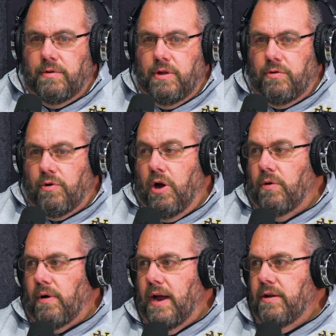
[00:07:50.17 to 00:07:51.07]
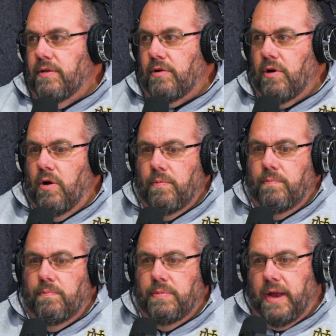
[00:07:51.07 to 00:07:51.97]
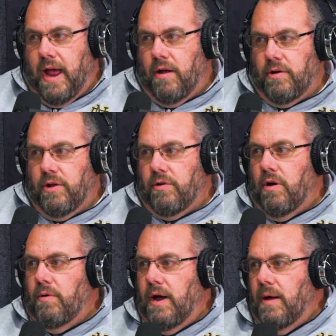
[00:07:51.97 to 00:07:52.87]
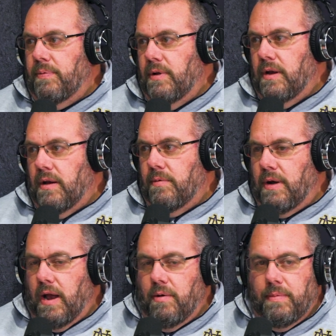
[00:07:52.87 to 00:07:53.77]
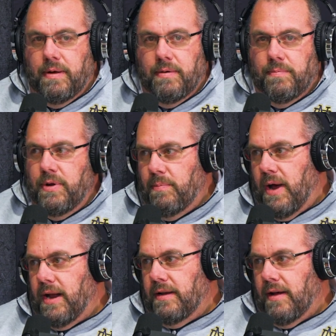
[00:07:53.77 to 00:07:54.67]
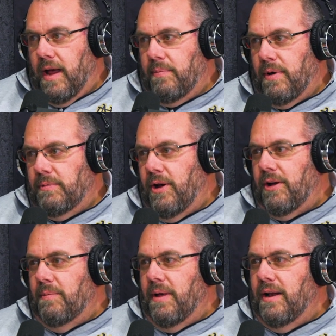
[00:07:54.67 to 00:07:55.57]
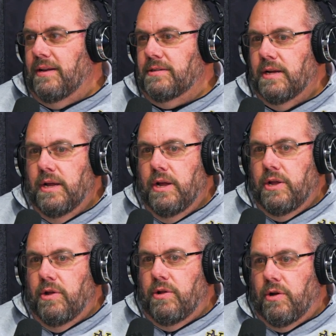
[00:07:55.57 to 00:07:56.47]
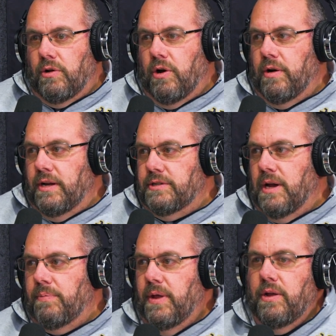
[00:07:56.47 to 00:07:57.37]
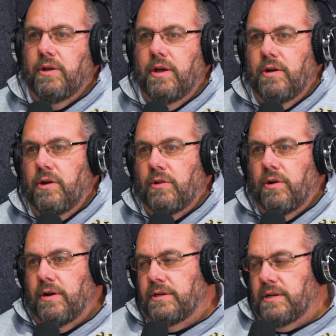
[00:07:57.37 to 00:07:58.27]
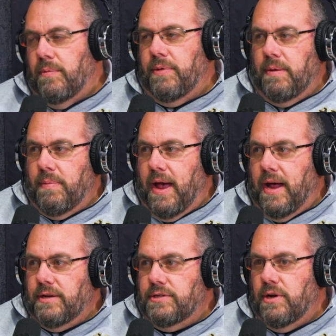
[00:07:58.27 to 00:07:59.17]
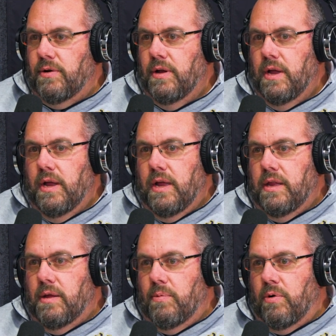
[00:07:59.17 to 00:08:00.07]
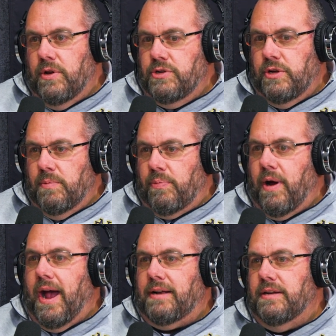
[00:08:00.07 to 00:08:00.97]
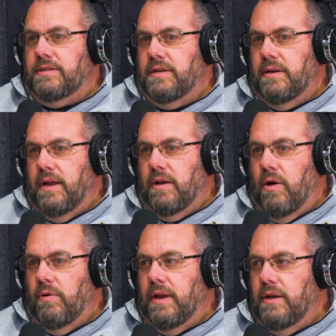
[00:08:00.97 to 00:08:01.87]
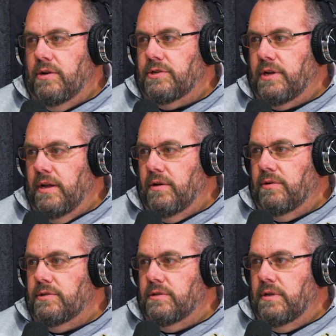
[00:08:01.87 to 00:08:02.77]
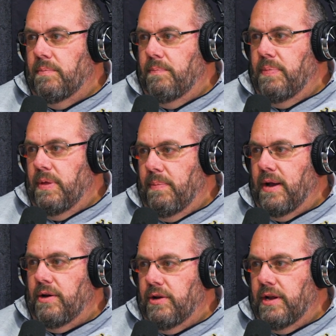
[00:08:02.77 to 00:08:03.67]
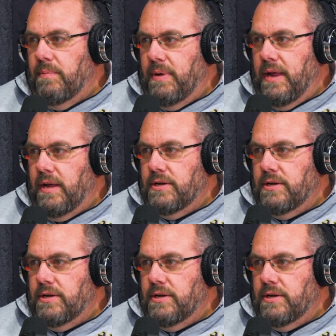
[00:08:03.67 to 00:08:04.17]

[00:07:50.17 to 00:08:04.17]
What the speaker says: you grow, right? You either grow down or you grow up. I don't mean your body type. What I'm talking about is you're learning something good or you're learning something bad. So the more that you can practice and hone in your skills, the better you're going to be,